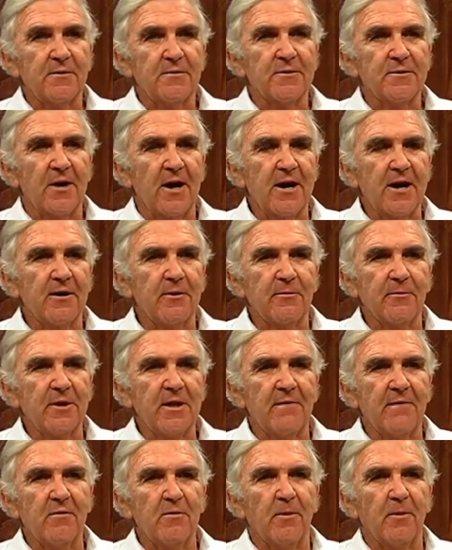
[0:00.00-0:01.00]
He was angry
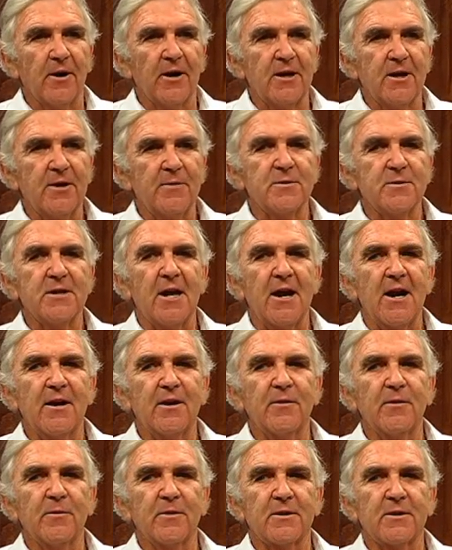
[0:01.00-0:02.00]
with everybody. He was
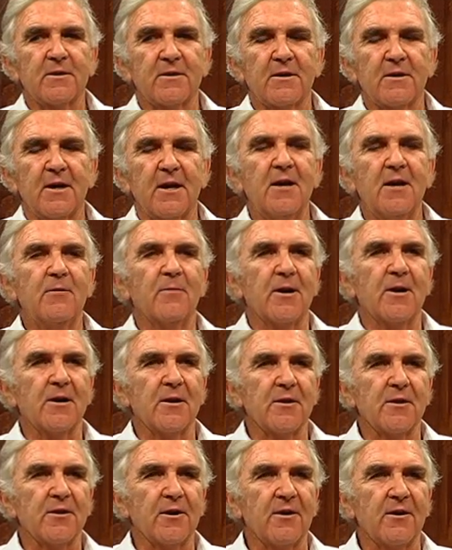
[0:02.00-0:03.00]
angry with anyone
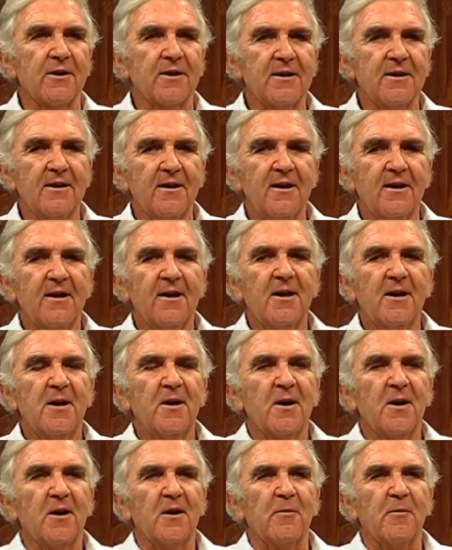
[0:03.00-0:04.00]
in authority.
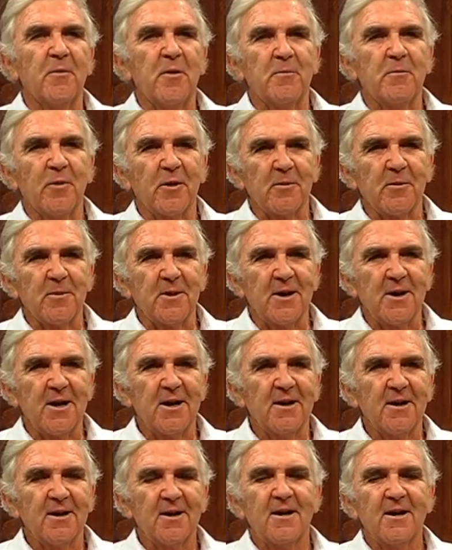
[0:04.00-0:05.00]
We put him in
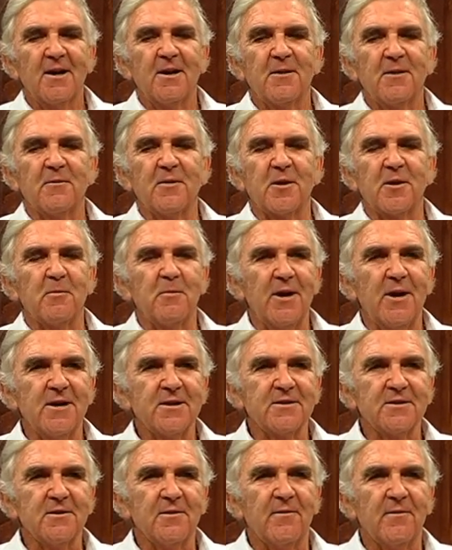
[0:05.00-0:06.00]
there with a
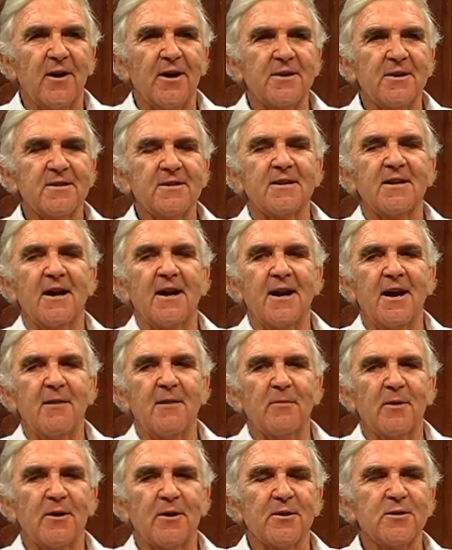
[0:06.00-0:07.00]
bench and a vice and a
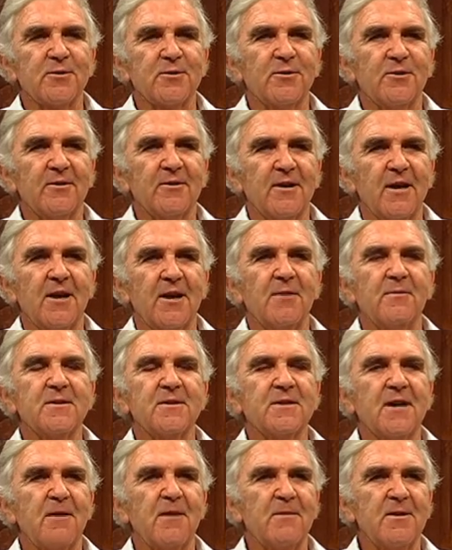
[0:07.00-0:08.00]
hammer and a saw, and he
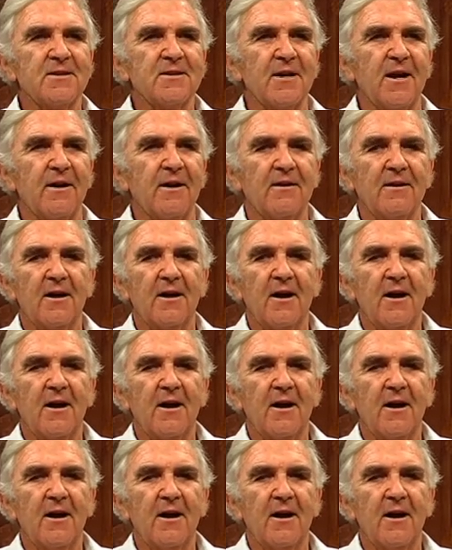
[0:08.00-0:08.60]
was happy as Larry.